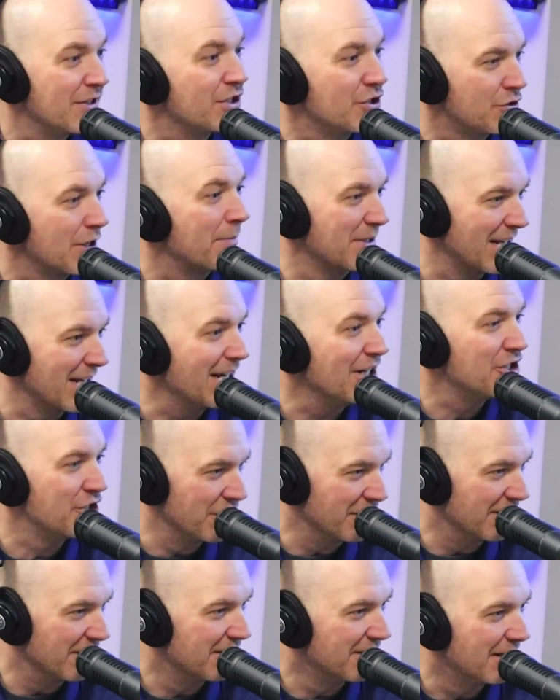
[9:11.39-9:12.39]

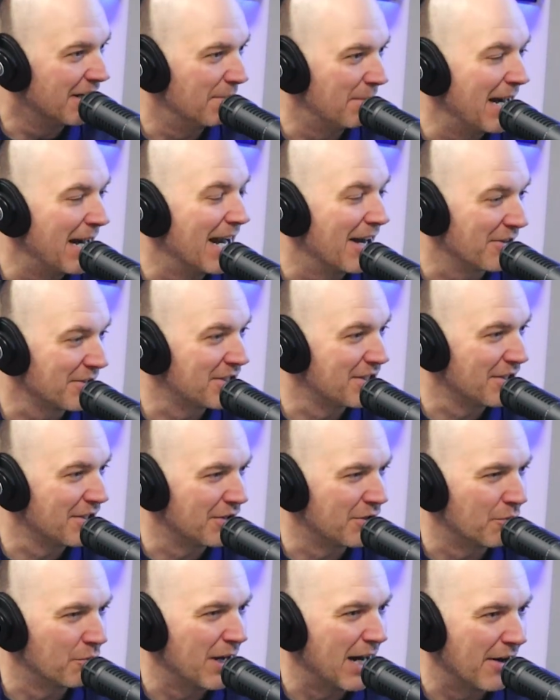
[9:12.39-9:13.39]
trepidation about
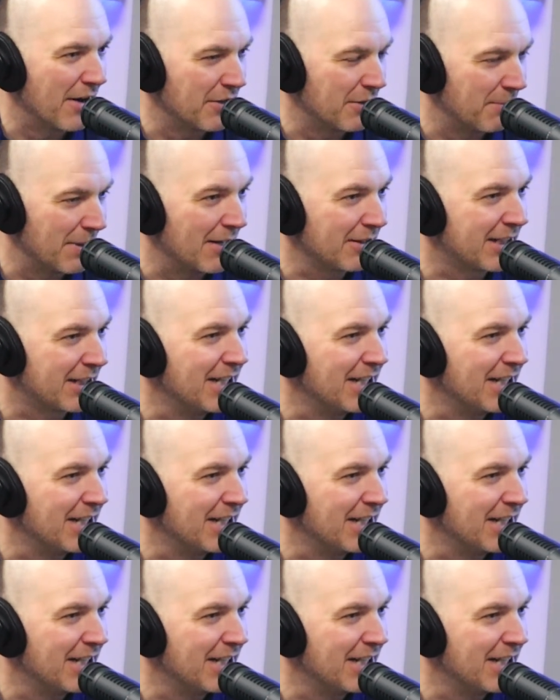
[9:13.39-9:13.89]
the roundabout.